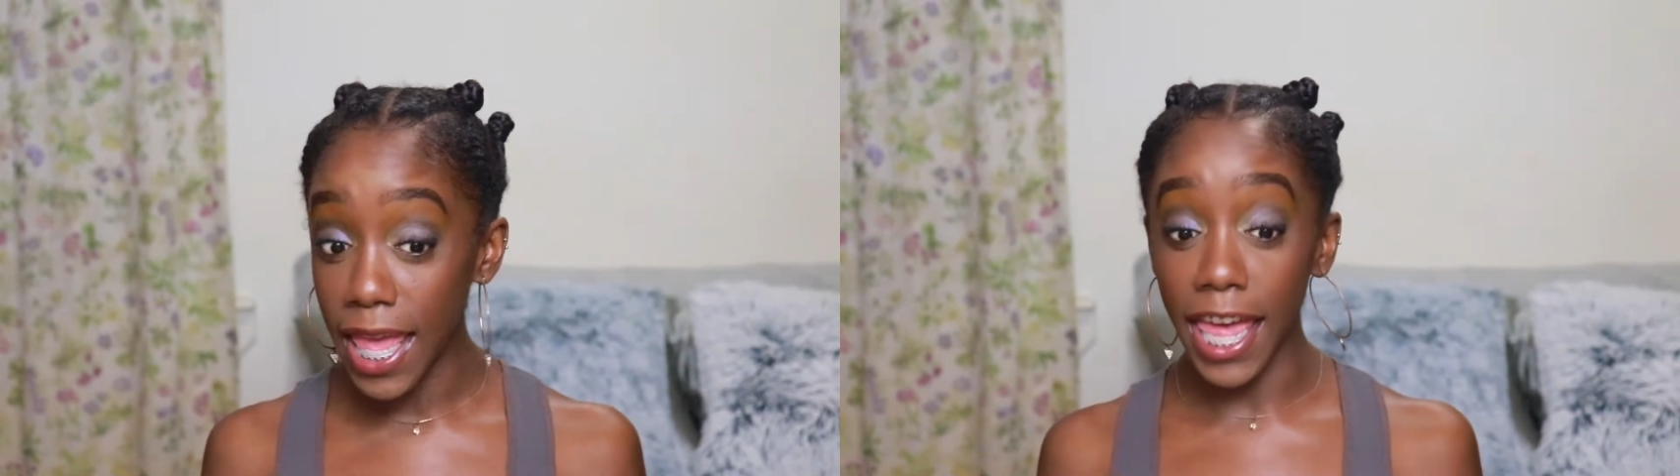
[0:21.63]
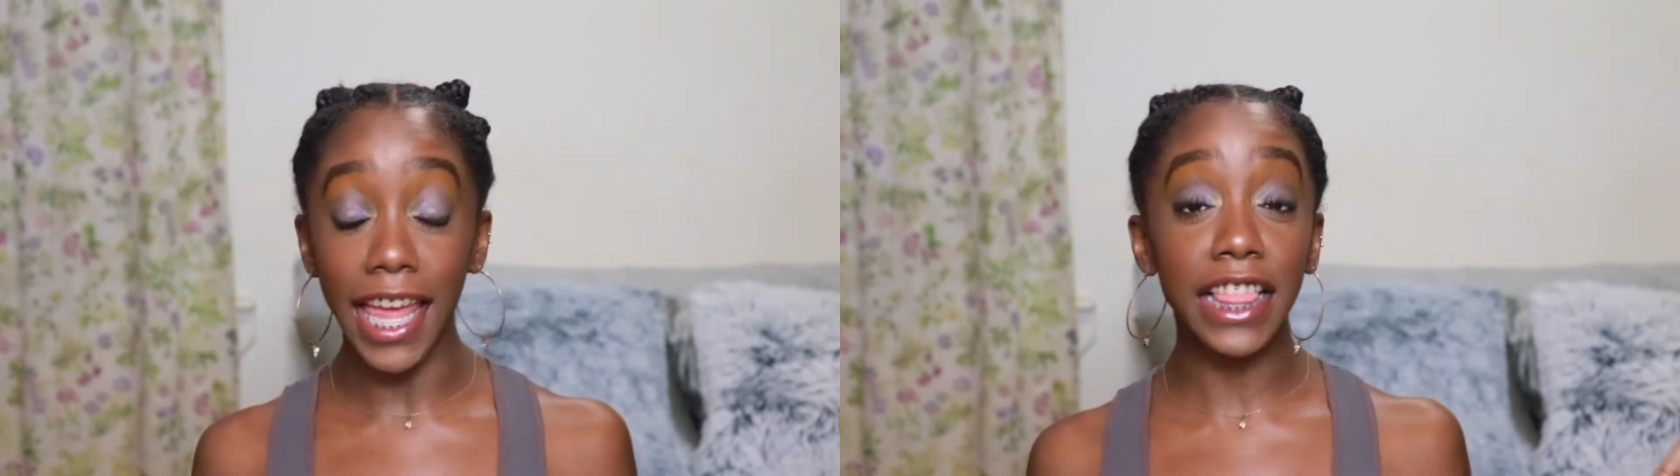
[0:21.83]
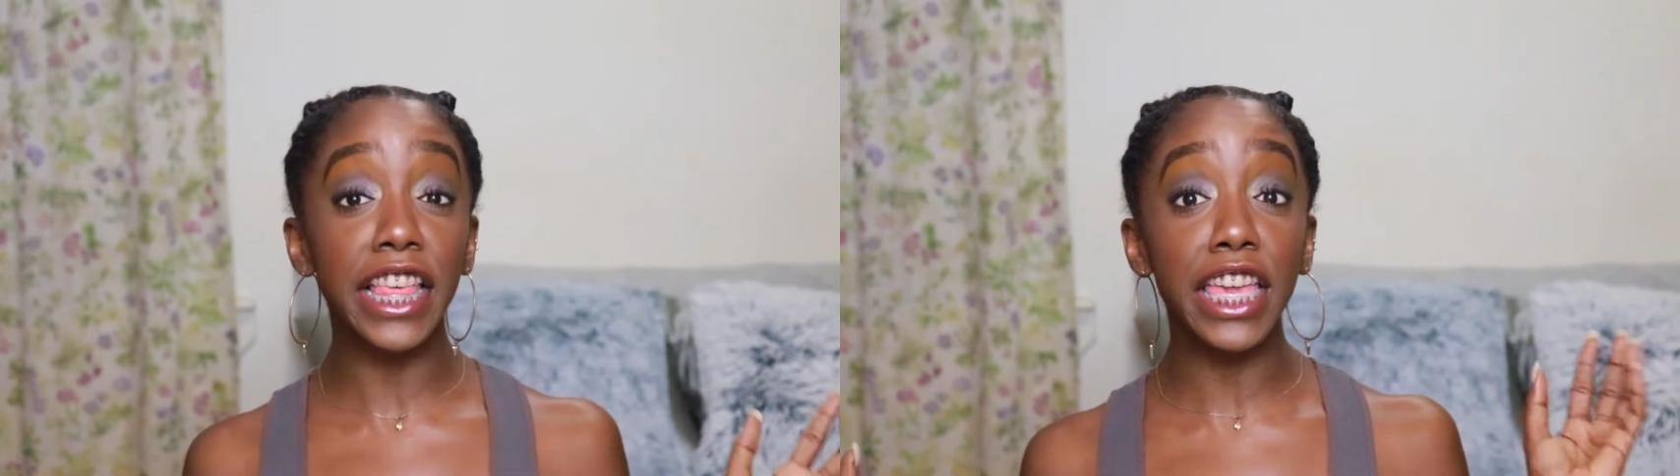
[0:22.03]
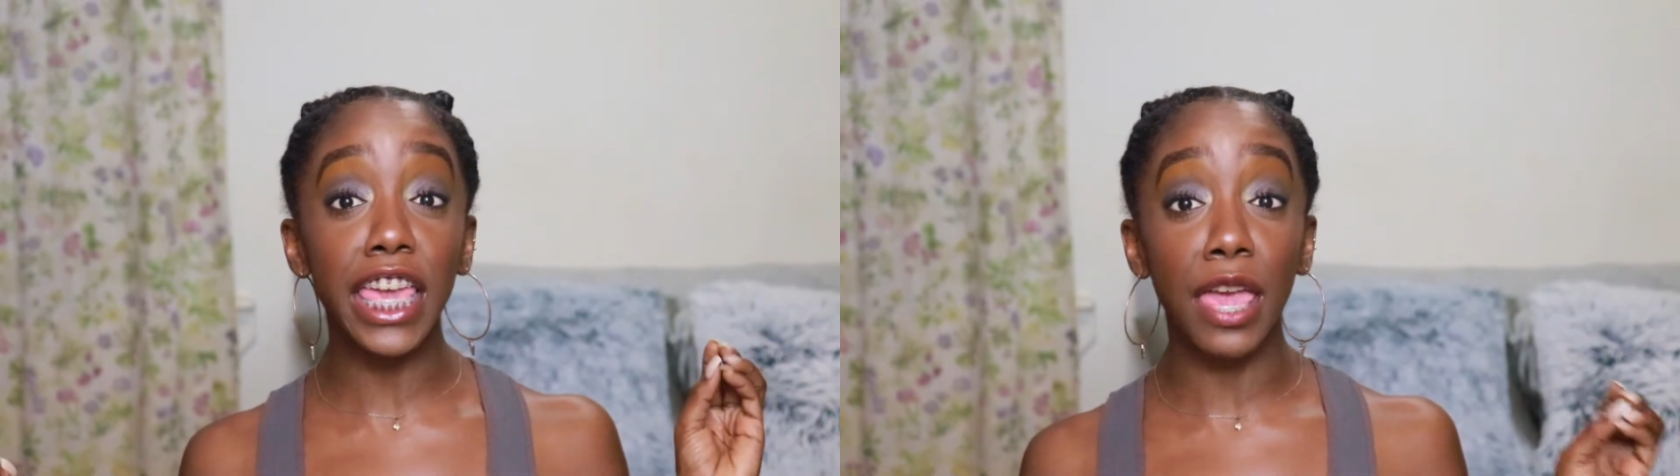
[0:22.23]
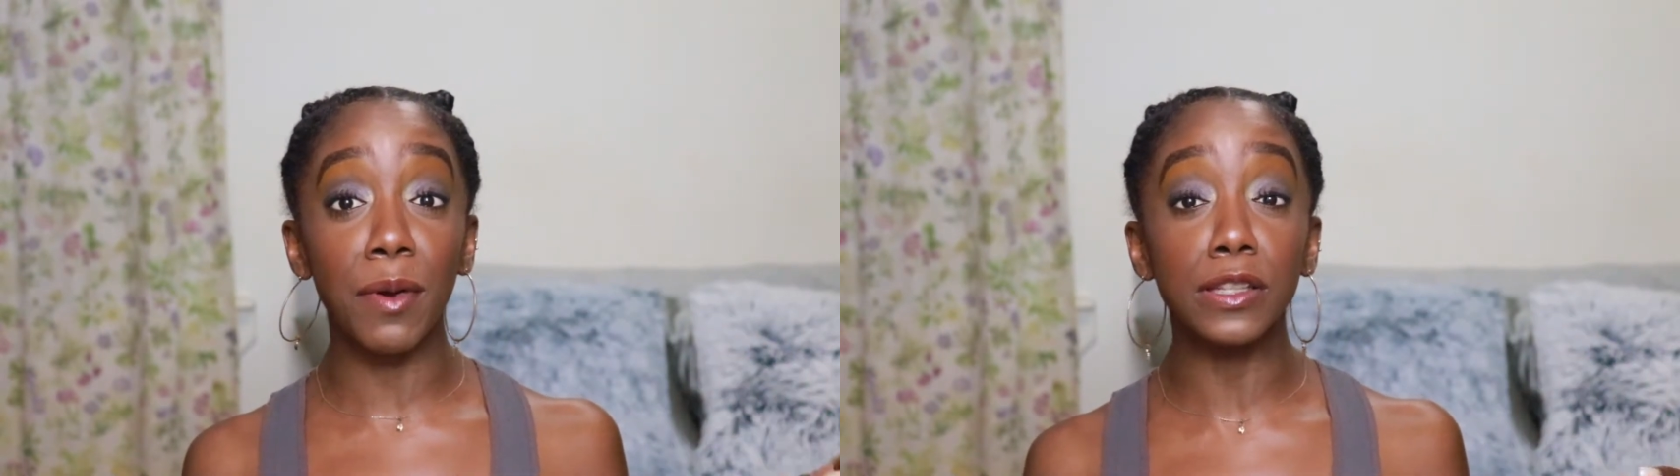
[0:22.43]
and I think it
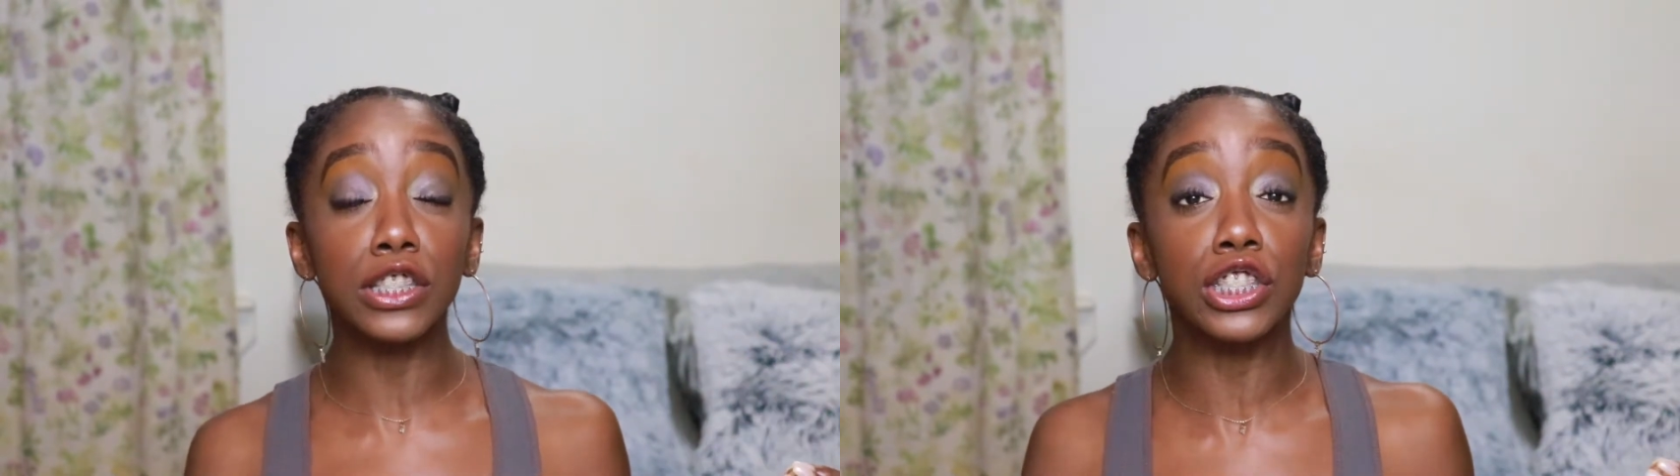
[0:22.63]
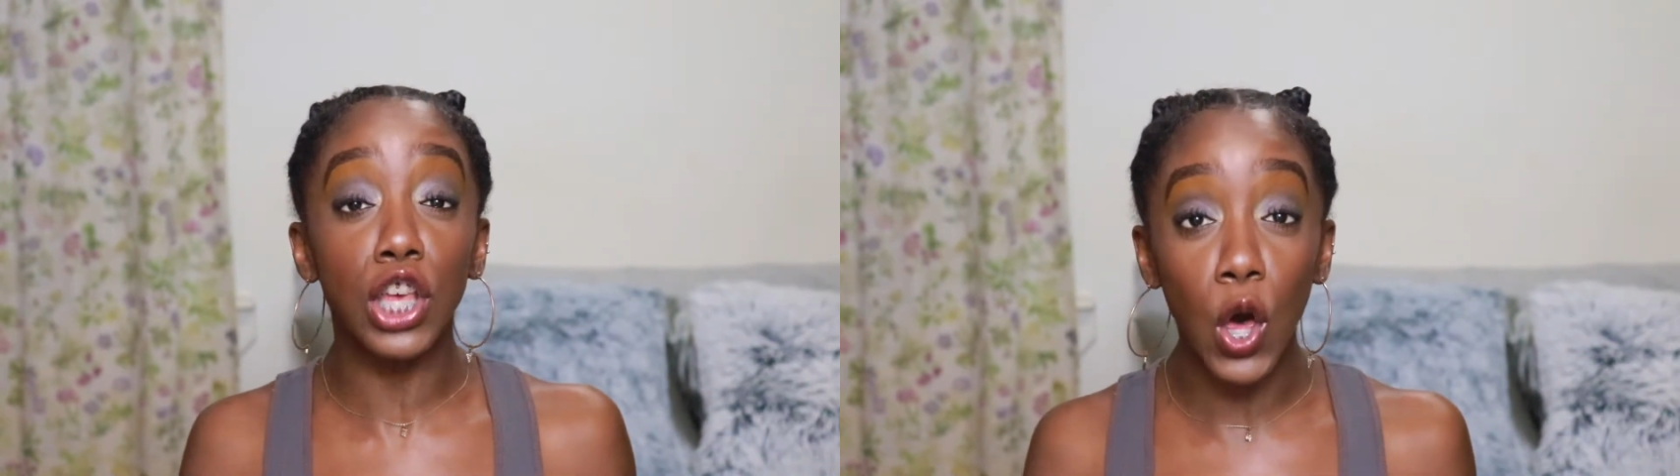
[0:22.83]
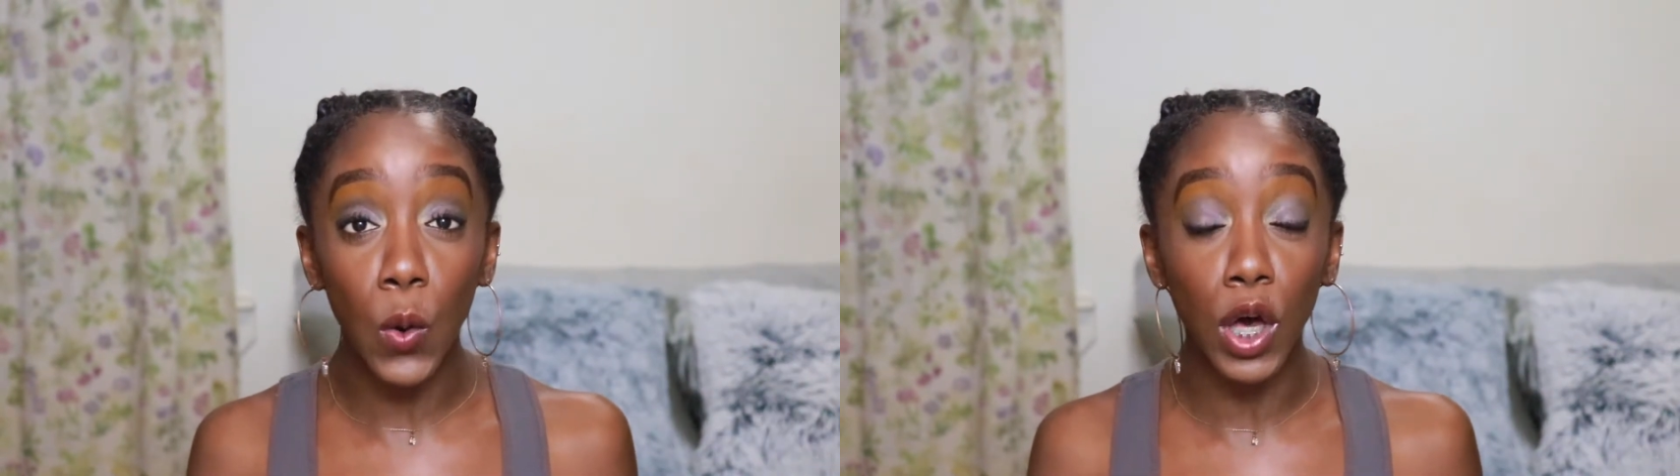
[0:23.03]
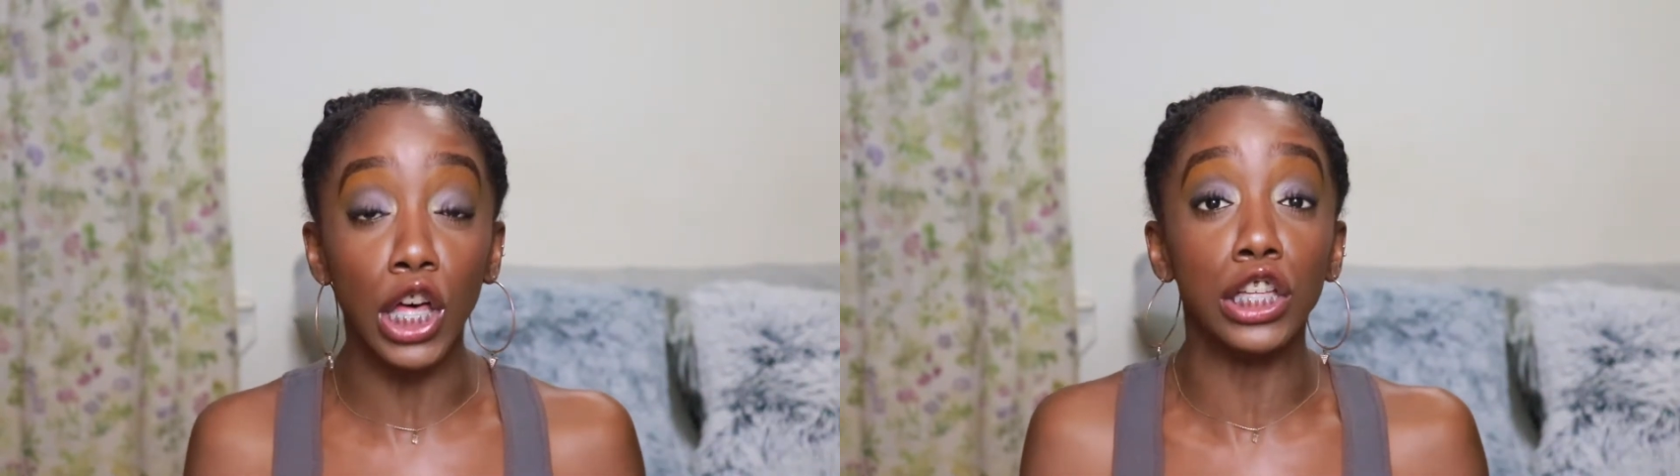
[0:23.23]
came out so